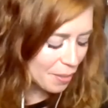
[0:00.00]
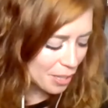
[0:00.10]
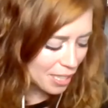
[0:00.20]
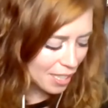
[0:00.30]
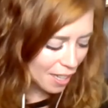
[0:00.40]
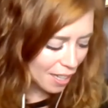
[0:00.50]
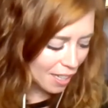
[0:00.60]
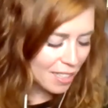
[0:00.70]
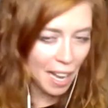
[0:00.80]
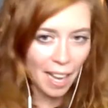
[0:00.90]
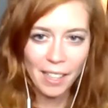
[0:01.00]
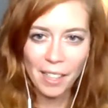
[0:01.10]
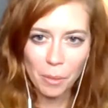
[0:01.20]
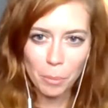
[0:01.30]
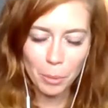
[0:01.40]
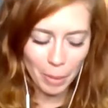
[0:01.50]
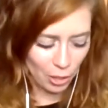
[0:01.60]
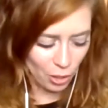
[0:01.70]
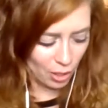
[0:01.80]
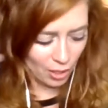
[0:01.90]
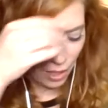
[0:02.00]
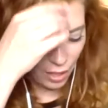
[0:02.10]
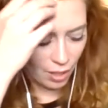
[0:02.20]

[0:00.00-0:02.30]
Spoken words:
in not honorable mentions.